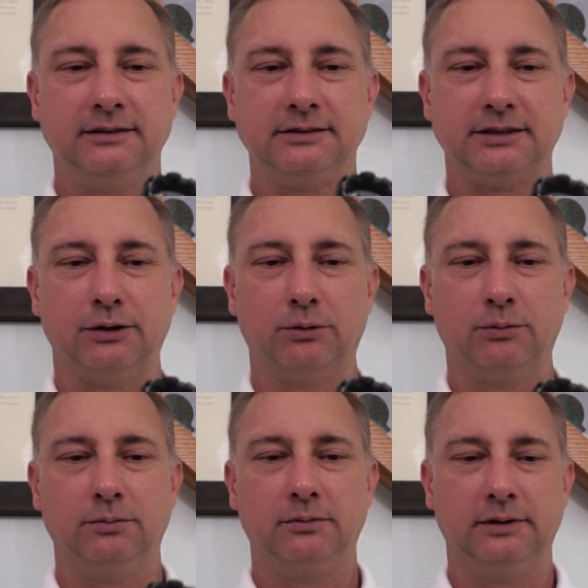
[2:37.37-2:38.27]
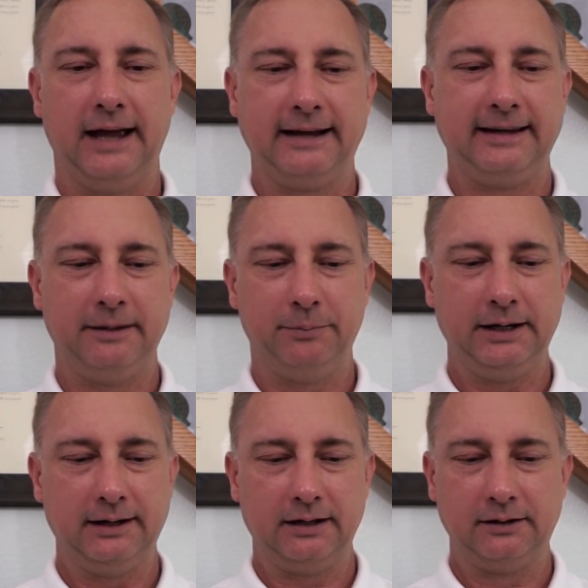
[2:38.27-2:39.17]
So that can
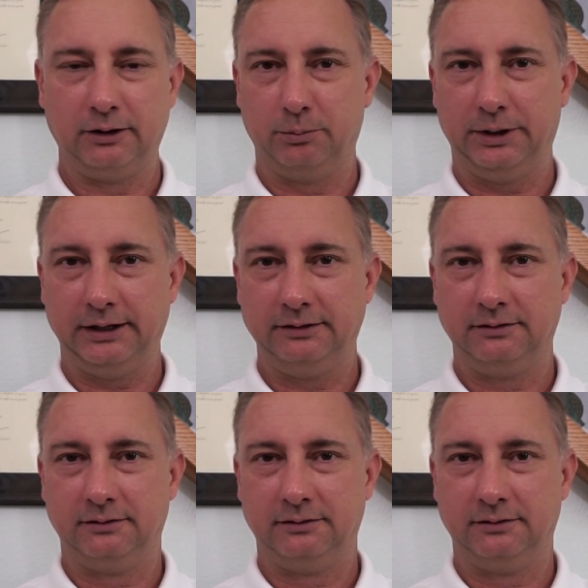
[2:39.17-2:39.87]
be a little bit